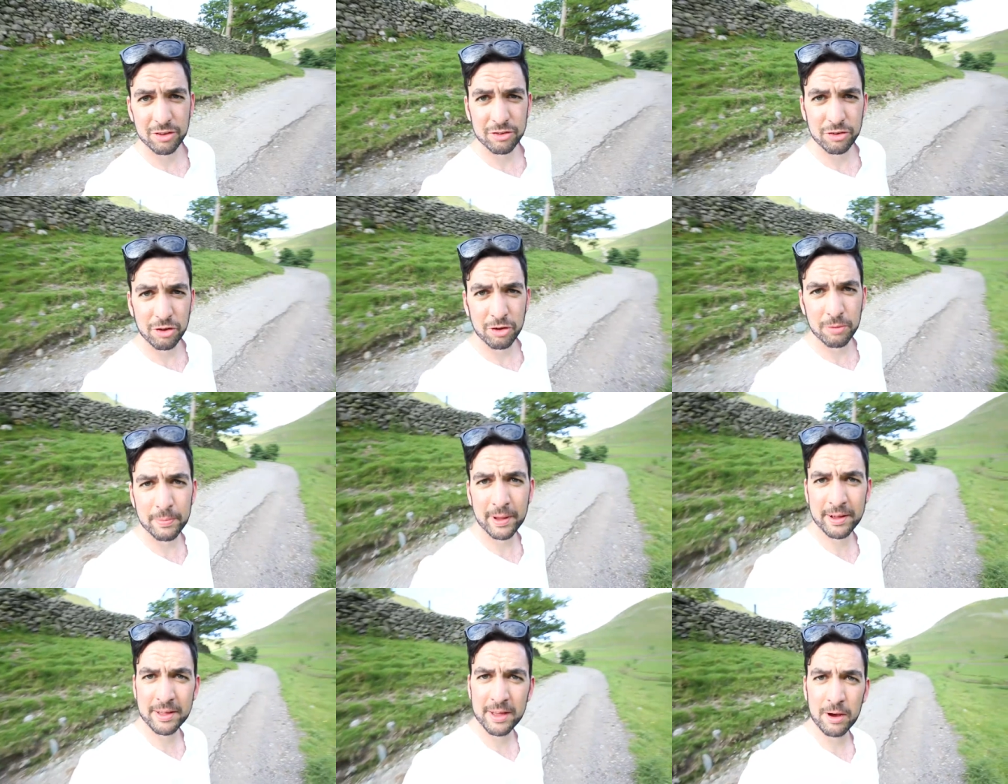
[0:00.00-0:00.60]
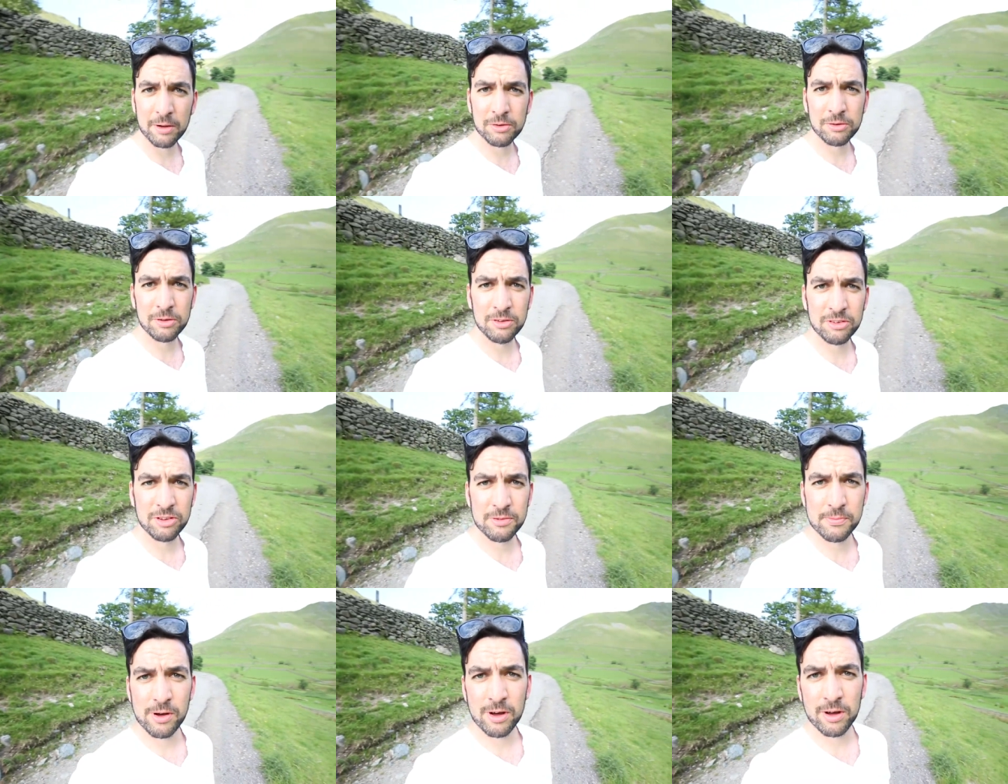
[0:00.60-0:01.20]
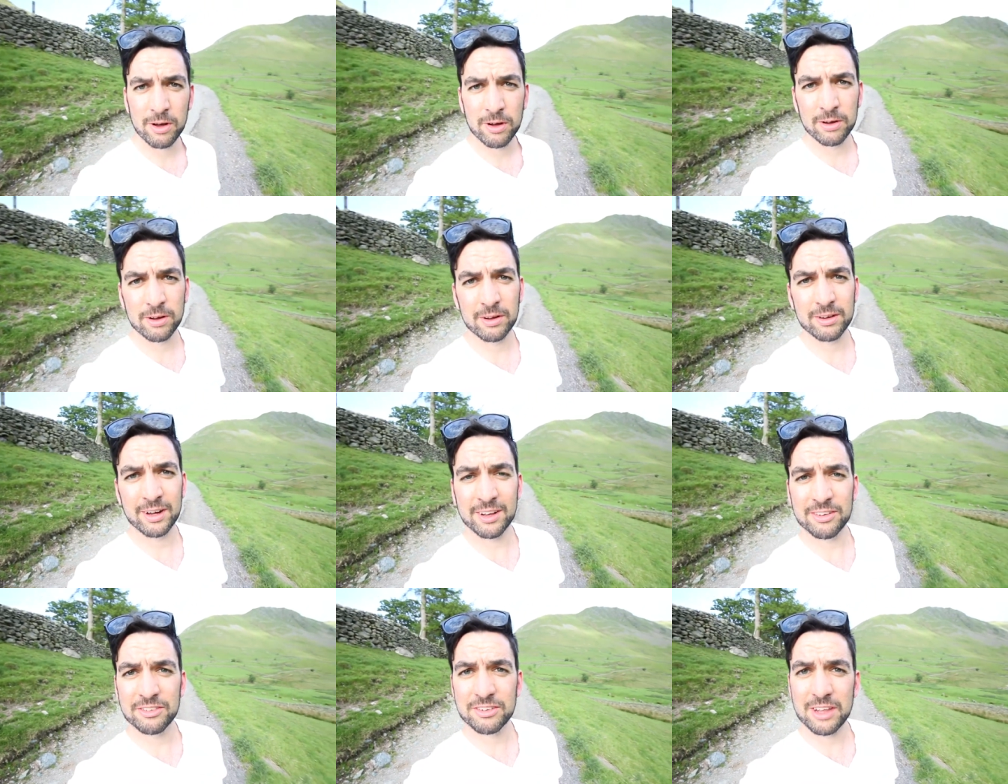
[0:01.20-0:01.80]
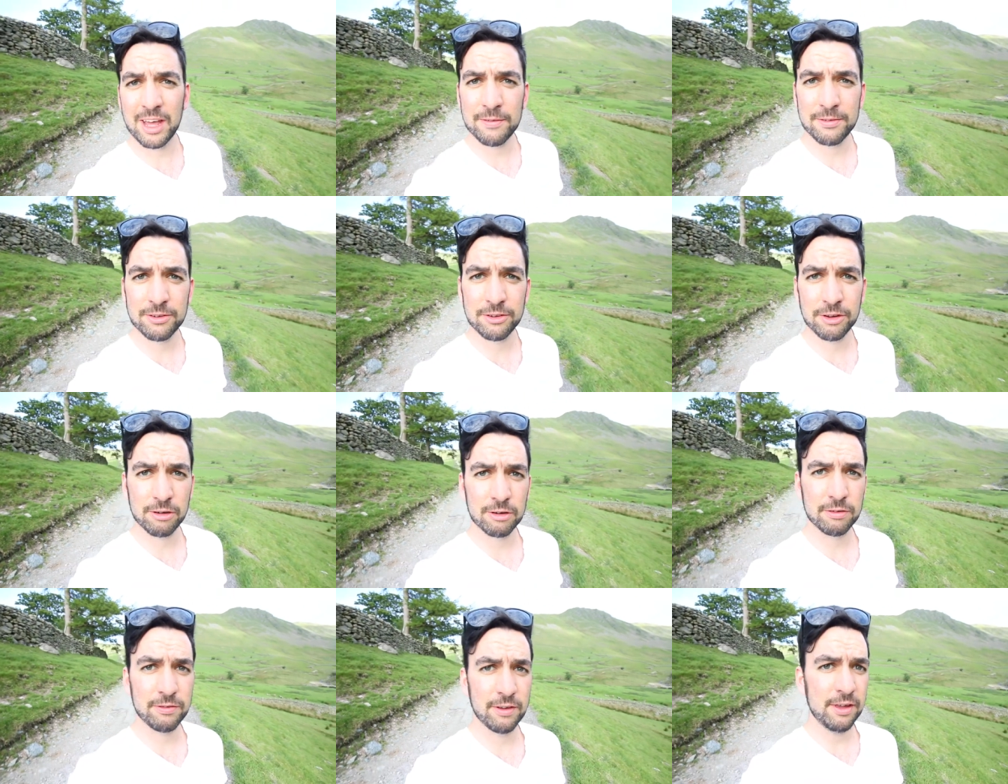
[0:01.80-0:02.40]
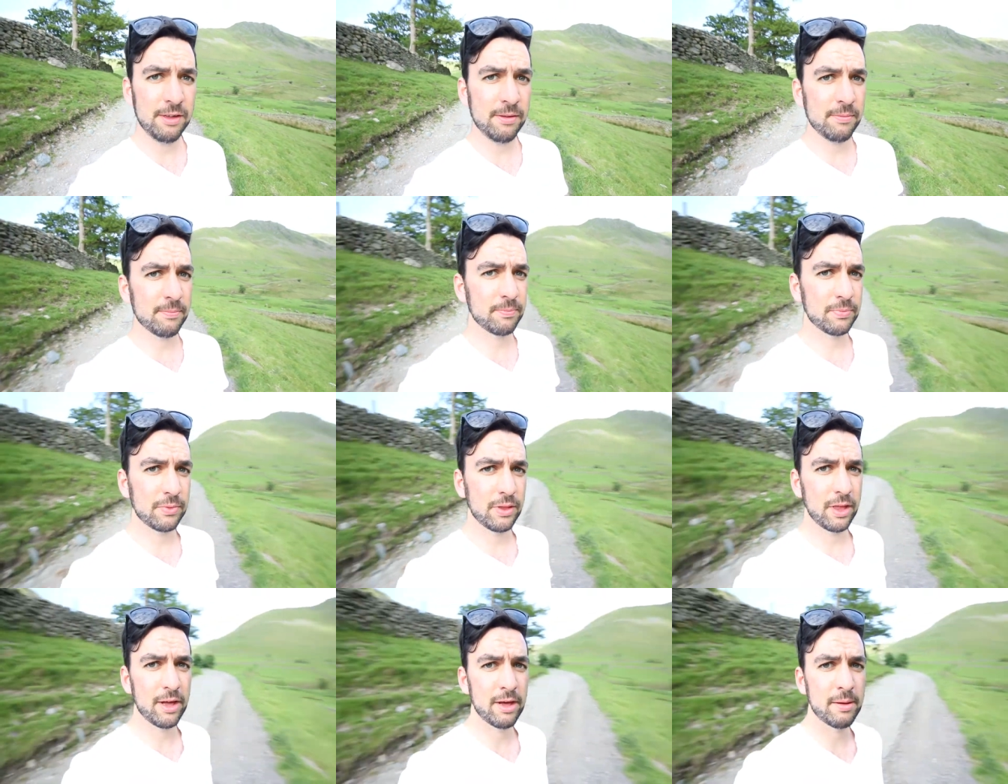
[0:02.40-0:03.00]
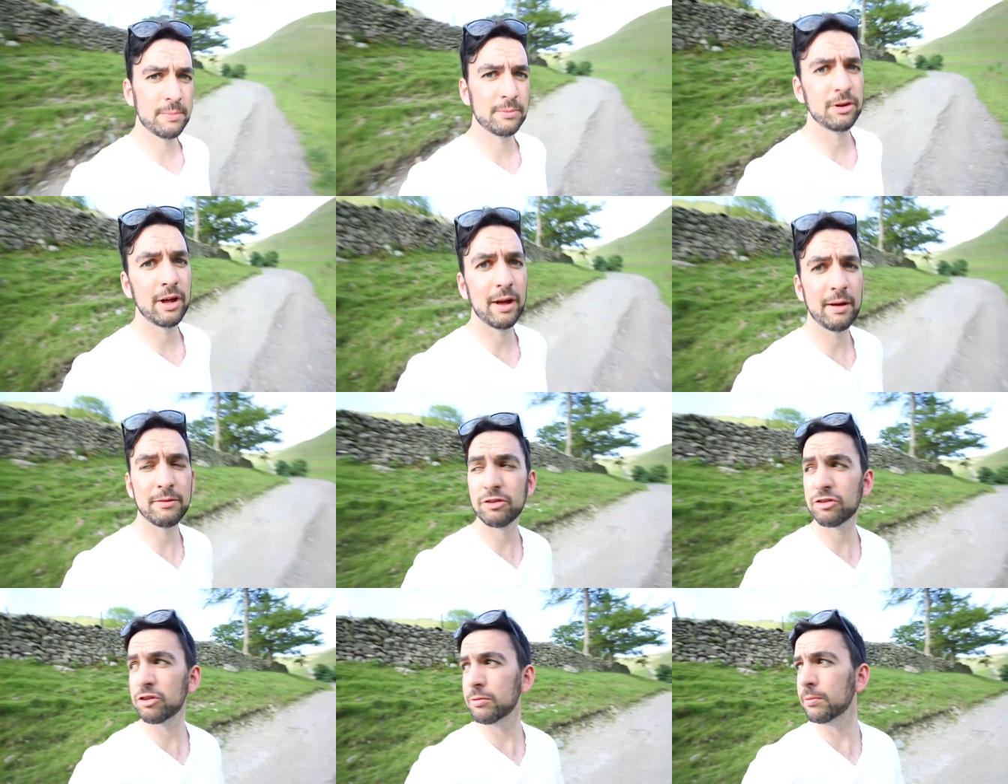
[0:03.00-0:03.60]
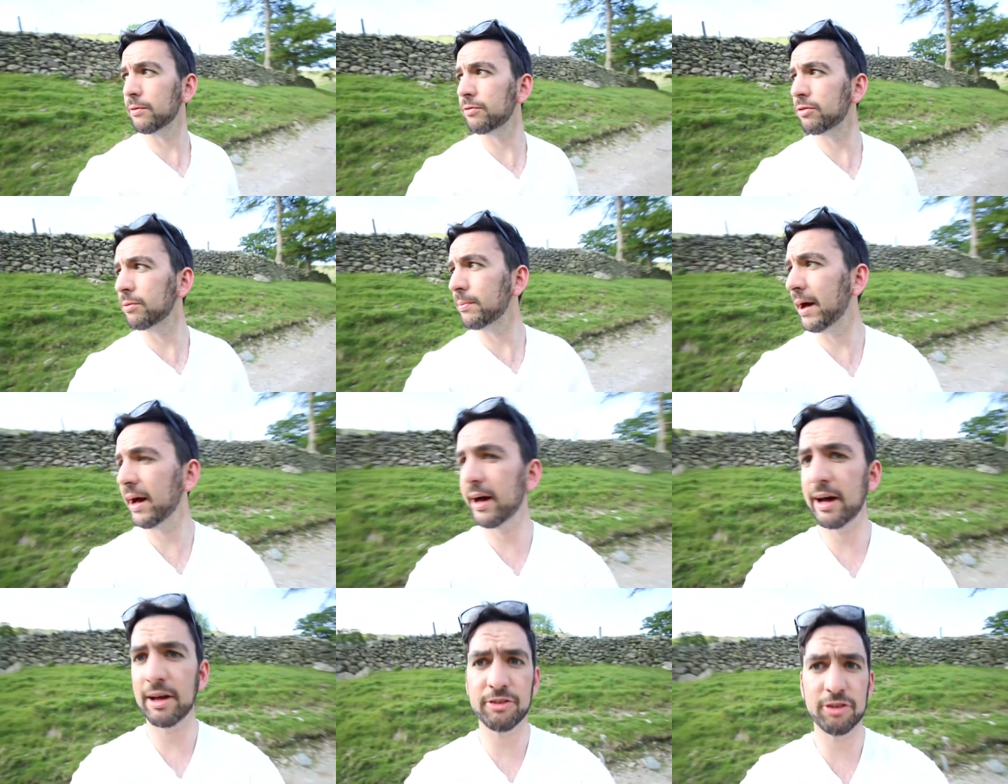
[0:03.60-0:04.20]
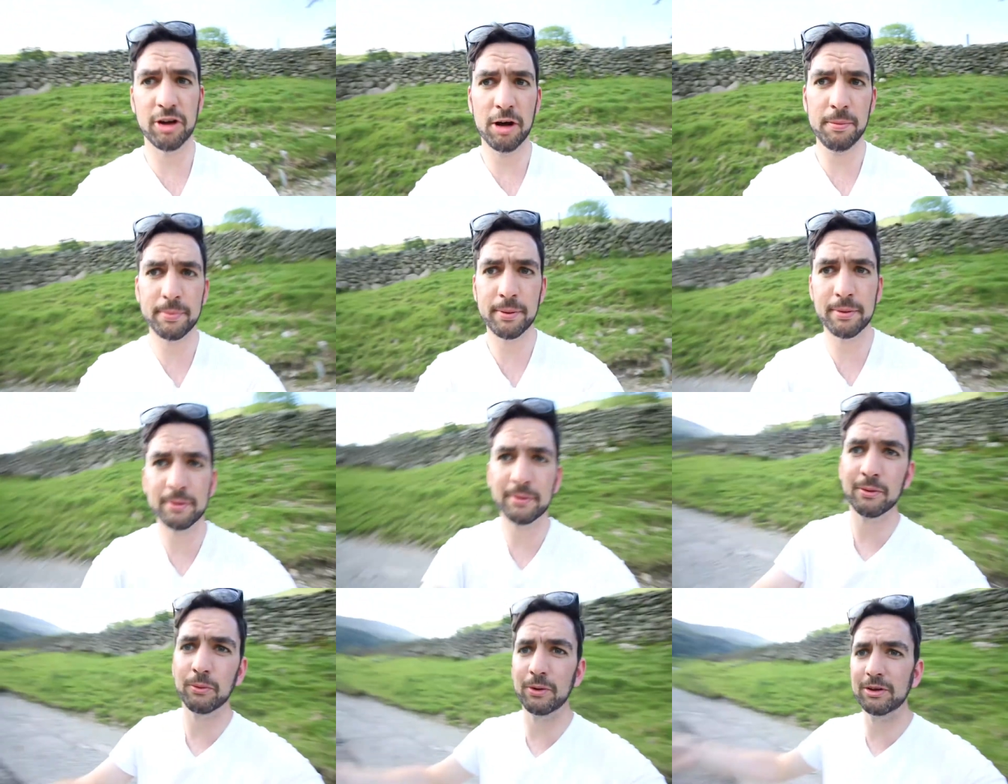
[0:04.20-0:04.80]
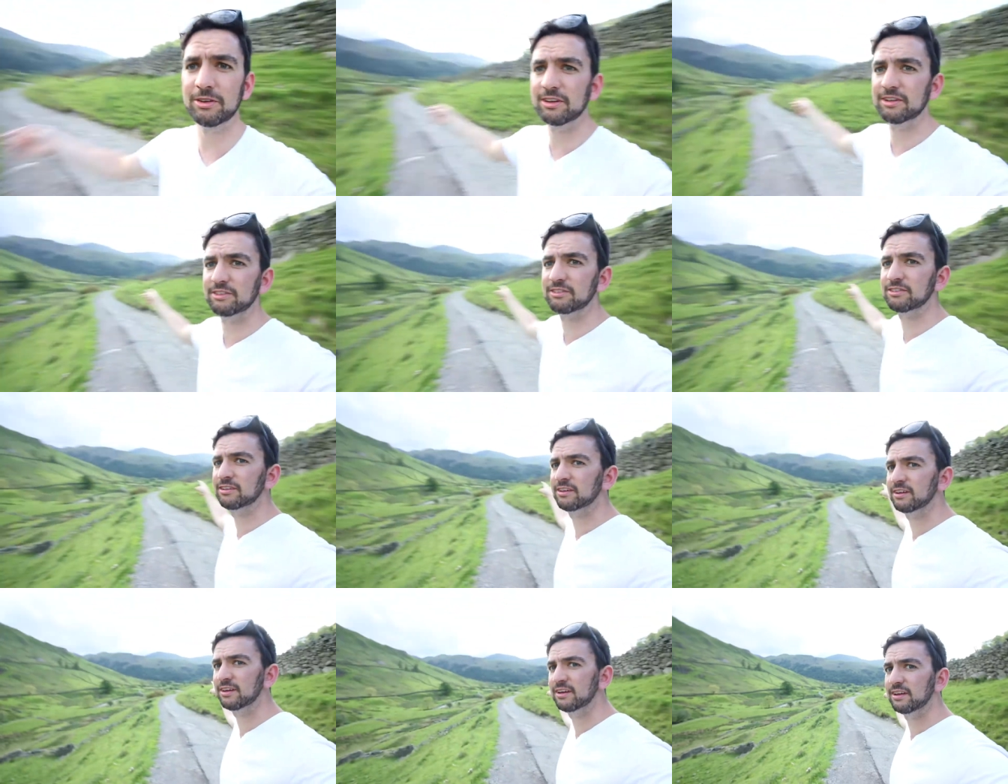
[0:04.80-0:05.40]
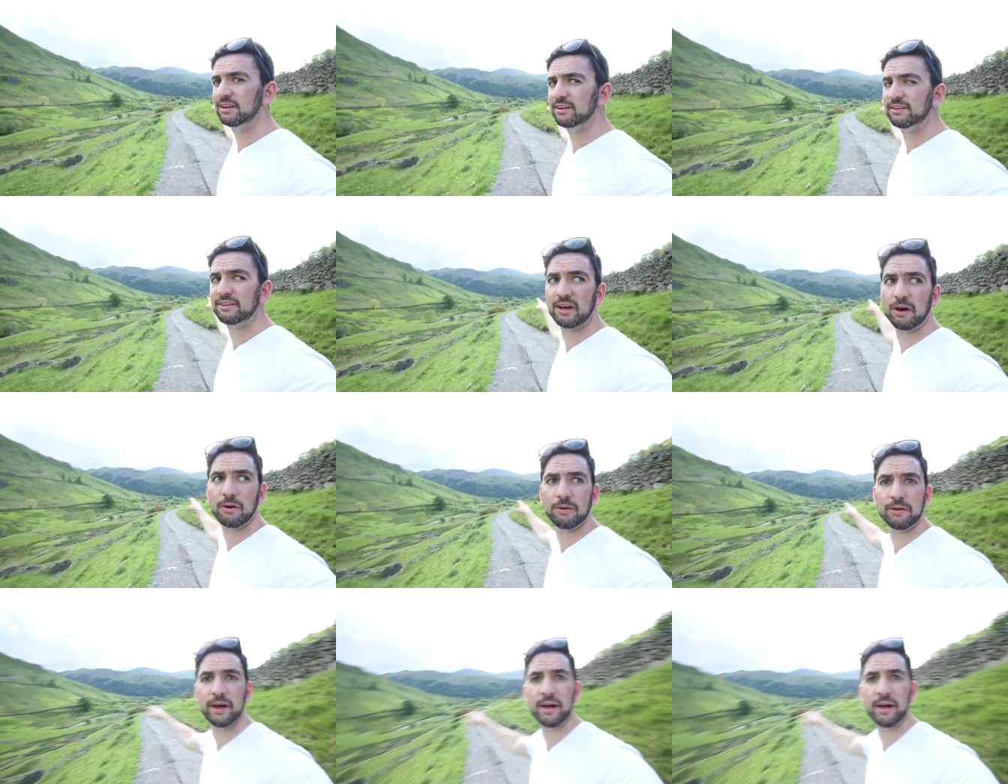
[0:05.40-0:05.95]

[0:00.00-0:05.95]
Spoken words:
So I'm back out doing some more landscape photography. I've just come up from Hearts Up, which is down